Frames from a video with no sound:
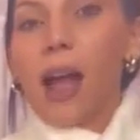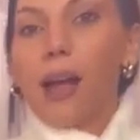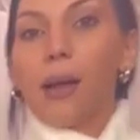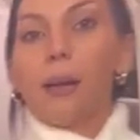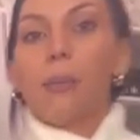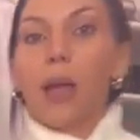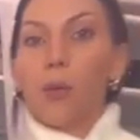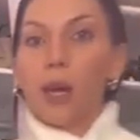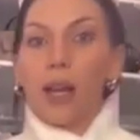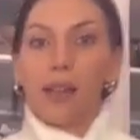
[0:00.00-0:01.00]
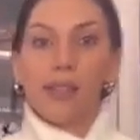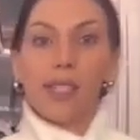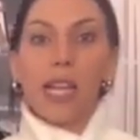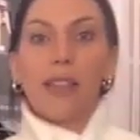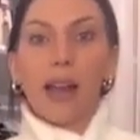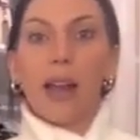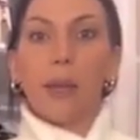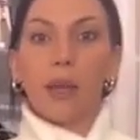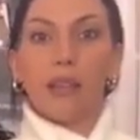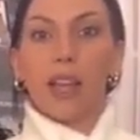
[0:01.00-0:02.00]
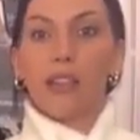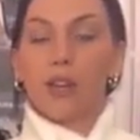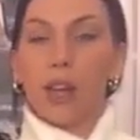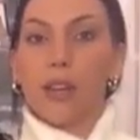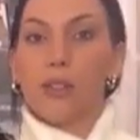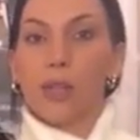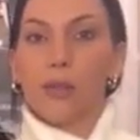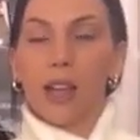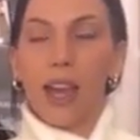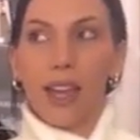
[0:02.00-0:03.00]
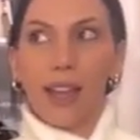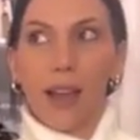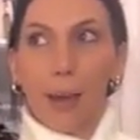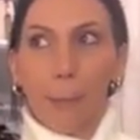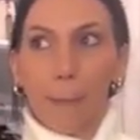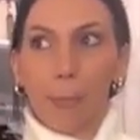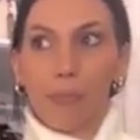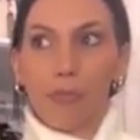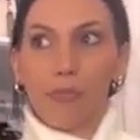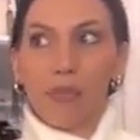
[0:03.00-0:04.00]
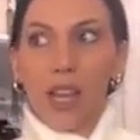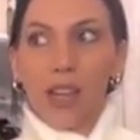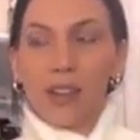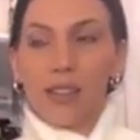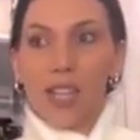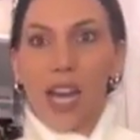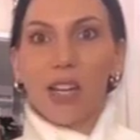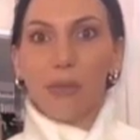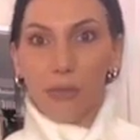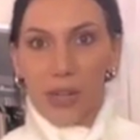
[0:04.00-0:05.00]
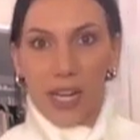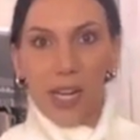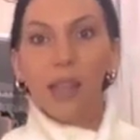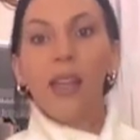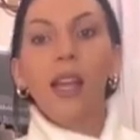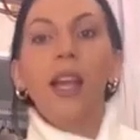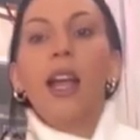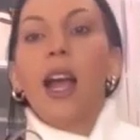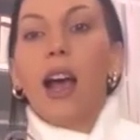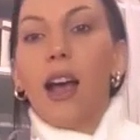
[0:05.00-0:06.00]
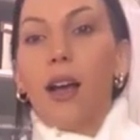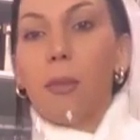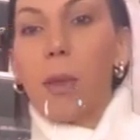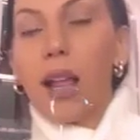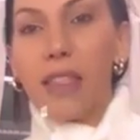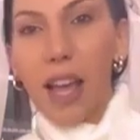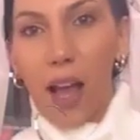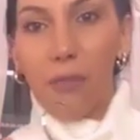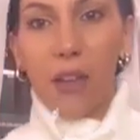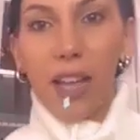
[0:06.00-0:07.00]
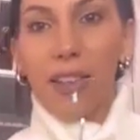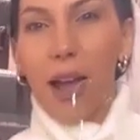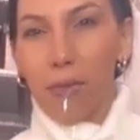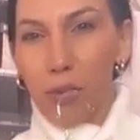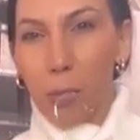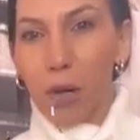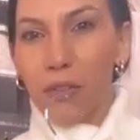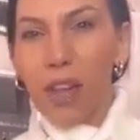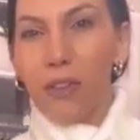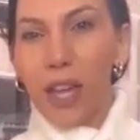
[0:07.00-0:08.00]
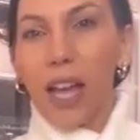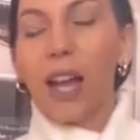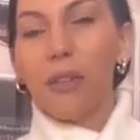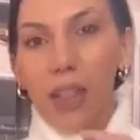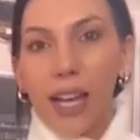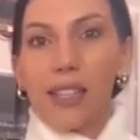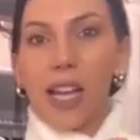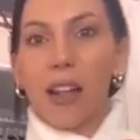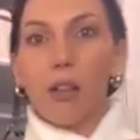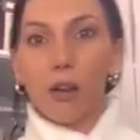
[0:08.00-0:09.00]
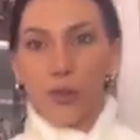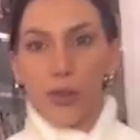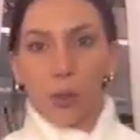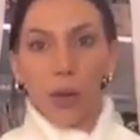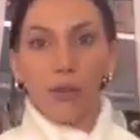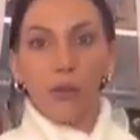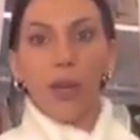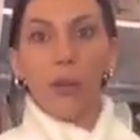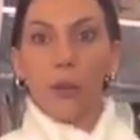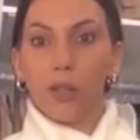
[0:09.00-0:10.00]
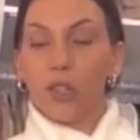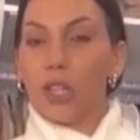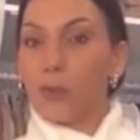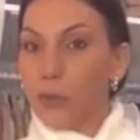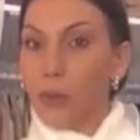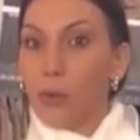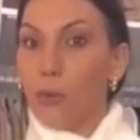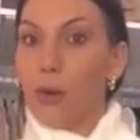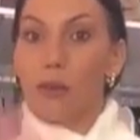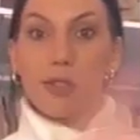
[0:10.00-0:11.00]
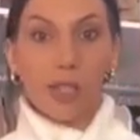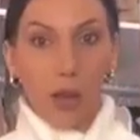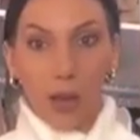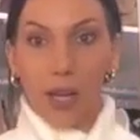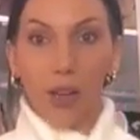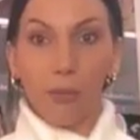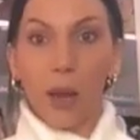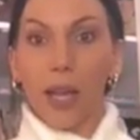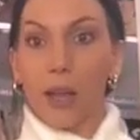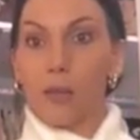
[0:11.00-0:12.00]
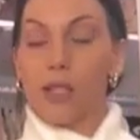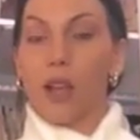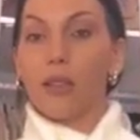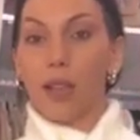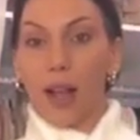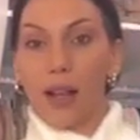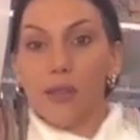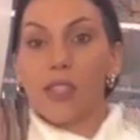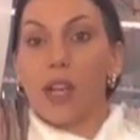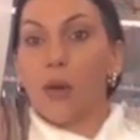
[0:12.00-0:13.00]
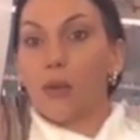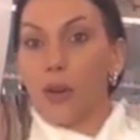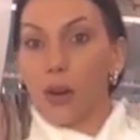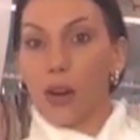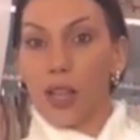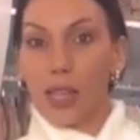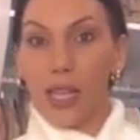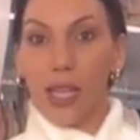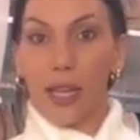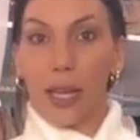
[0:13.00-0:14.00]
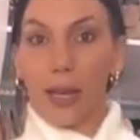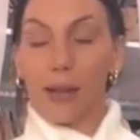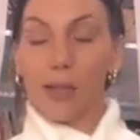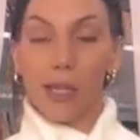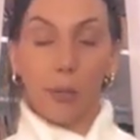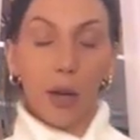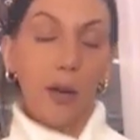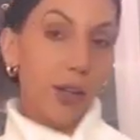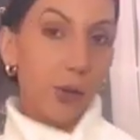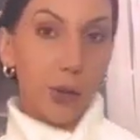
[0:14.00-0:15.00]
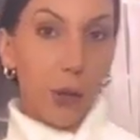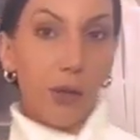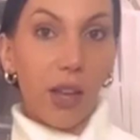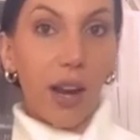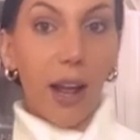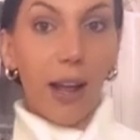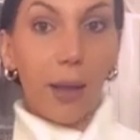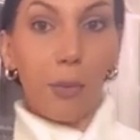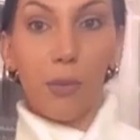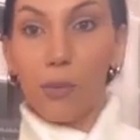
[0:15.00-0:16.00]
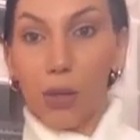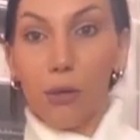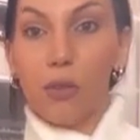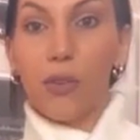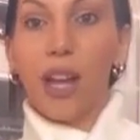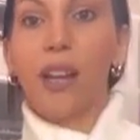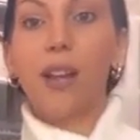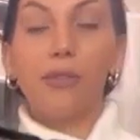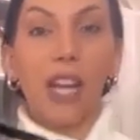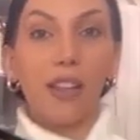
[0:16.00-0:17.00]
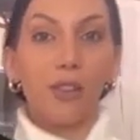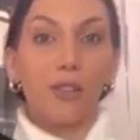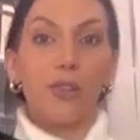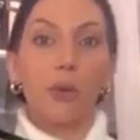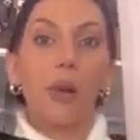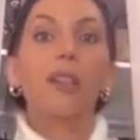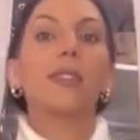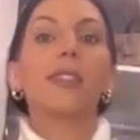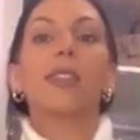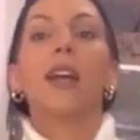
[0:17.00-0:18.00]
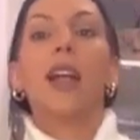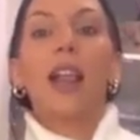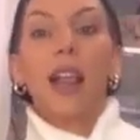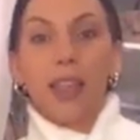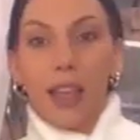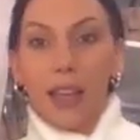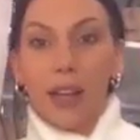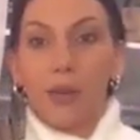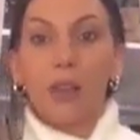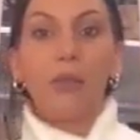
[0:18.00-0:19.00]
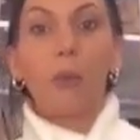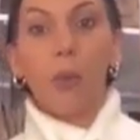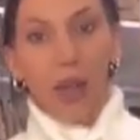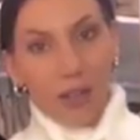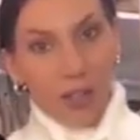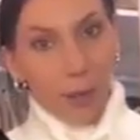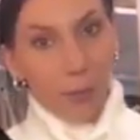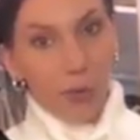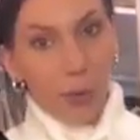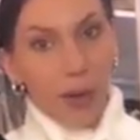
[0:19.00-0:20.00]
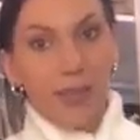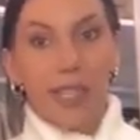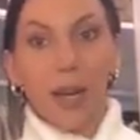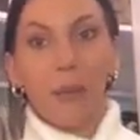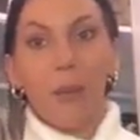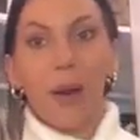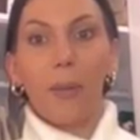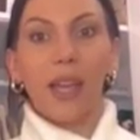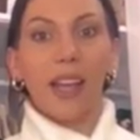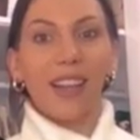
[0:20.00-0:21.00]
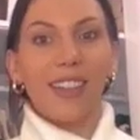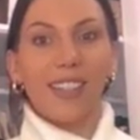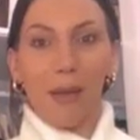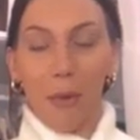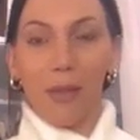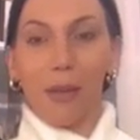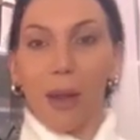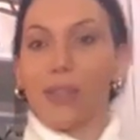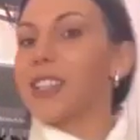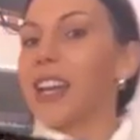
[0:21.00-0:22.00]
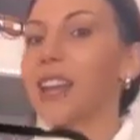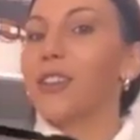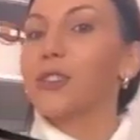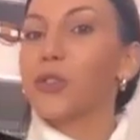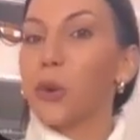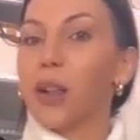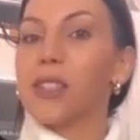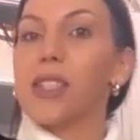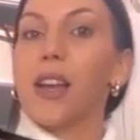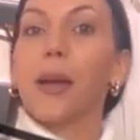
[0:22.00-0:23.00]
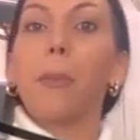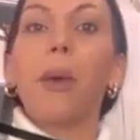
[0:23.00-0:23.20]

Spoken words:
And when I say that, I mean like they're not too like tight fitting. I feel like they have the perfect fit, kind of like a tailored short fit, which if you saw any of my Amazon lives over the summer, you know that I am a huge fan of tailored shorts. Like, I don't even wear denim shorts anymore because I'm all about the tailored shorts look.